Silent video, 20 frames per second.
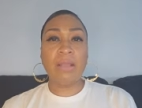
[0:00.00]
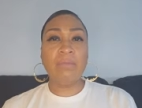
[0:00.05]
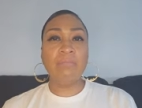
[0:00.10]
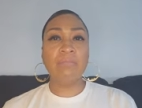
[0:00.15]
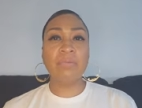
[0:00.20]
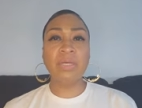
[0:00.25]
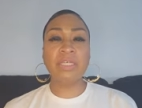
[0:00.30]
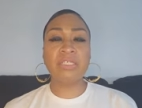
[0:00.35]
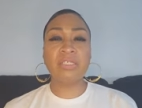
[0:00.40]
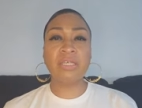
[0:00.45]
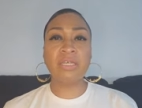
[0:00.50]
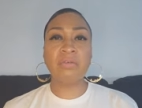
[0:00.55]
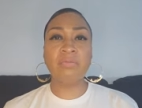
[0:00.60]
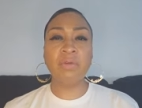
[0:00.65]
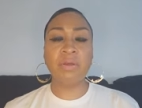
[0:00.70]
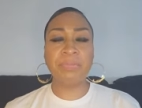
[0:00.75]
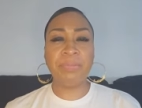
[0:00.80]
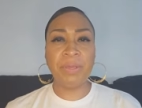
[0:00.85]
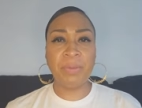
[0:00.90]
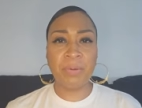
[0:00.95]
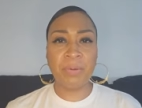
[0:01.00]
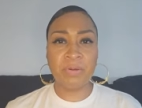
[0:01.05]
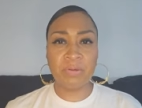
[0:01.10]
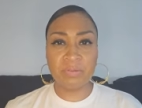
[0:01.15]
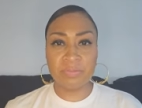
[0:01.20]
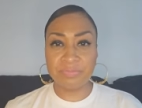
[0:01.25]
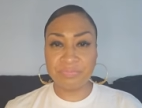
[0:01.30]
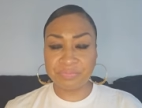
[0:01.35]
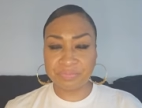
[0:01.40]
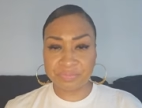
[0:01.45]
But see, when
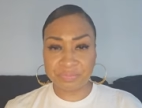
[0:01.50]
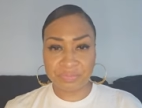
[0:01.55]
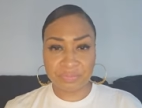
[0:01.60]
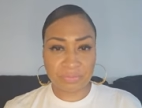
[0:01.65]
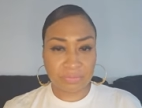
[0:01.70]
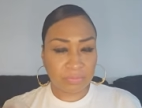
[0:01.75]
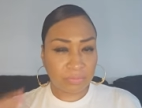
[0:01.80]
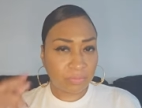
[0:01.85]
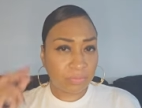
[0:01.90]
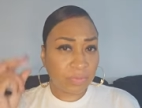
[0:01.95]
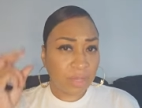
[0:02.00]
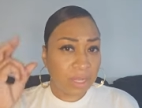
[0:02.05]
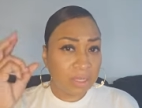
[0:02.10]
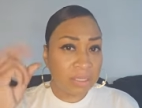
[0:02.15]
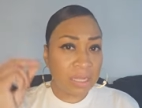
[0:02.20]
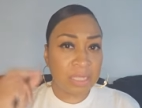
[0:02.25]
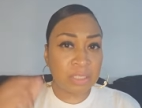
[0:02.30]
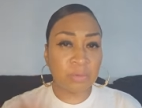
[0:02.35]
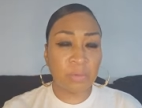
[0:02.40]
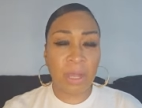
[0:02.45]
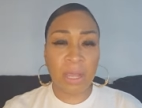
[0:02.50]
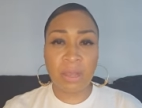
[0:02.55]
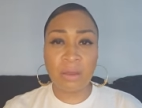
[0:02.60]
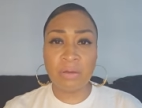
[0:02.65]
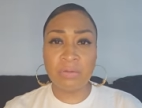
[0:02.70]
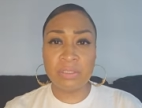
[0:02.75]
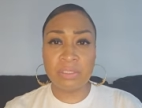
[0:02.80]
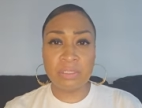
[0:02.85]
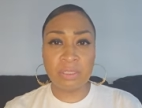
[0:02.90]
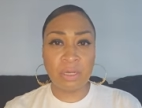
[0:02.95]
people, that's why I
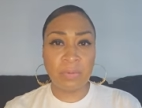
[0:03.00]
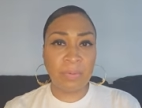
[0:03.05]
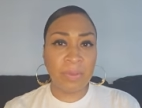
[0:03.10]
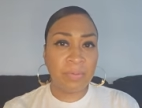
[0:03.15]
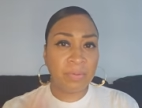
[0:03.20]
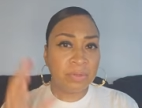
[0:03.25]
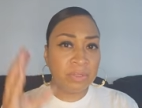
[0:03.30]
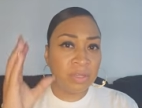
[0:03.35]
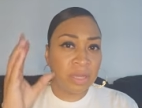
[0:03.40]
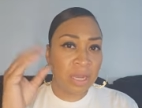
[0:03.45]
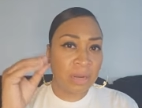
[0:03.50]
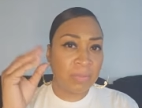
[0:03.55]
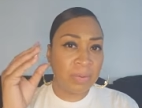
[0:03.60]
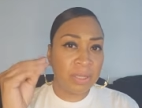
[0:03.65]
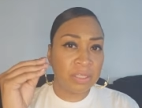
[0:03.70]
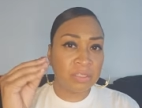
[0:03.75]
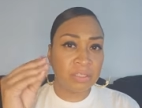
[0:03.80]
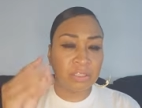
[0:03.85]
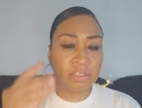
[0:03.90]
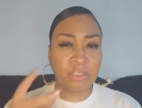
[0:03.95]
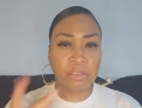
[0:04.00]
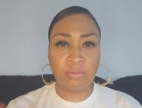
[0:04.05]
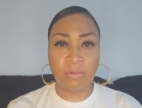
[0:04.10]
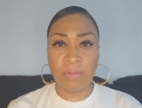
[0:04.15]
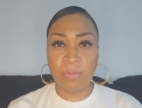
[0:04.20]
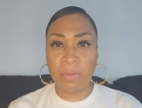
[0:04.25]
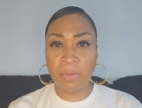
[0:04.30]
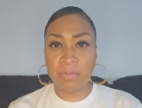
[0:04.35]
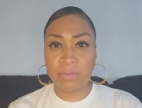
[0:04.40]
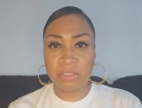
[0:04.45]
always tell people, you got to pay attention to
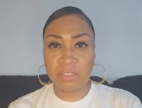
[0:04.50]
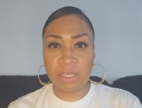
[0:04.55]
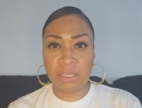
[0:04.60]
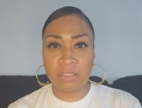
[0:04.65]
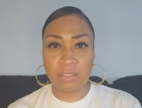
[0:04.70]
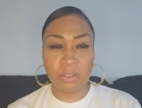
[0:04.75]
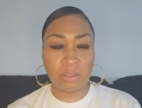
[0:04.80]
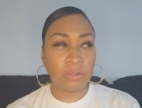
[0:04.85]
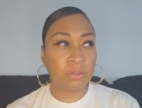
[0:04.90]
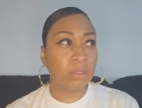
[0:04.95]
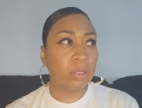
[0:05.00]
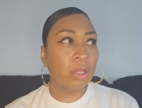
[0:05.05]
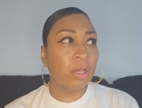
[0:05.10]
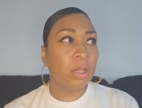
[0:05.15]
what people say to you.